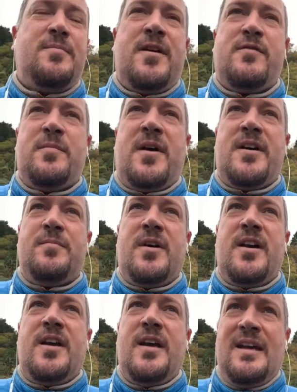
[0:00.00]
Never mind
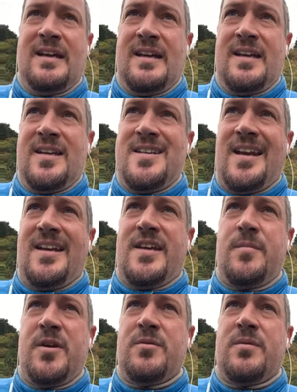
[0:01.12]
my daily
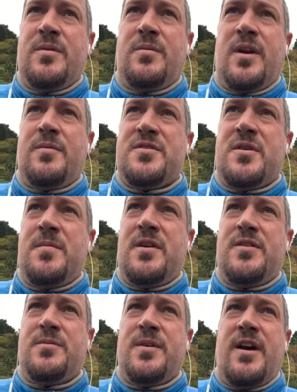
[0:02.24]
commute when I was commuting
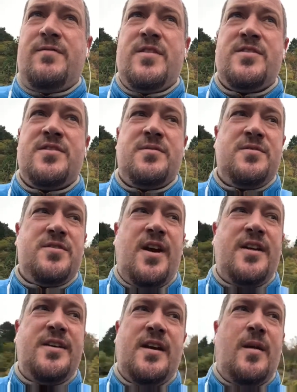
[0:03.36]
to an office, which is
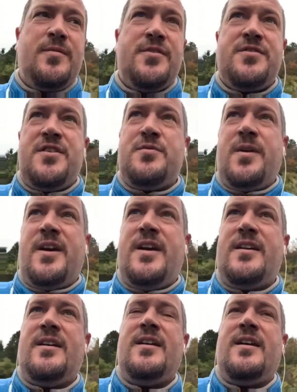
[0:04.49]
90 kilometers each way,
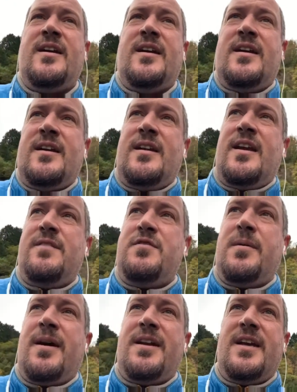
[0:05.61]
and then if
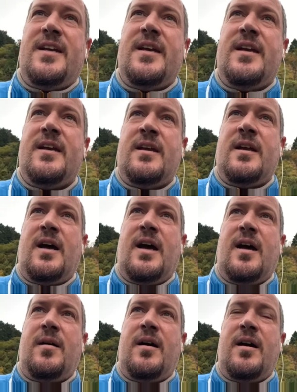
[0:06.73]
you add in
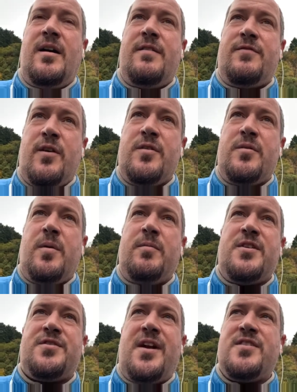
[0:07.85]
further
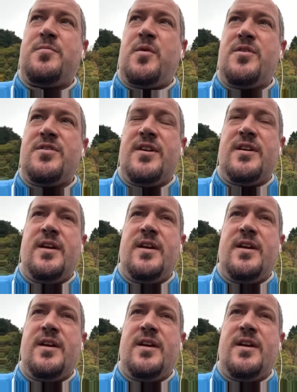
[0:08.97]
public transport and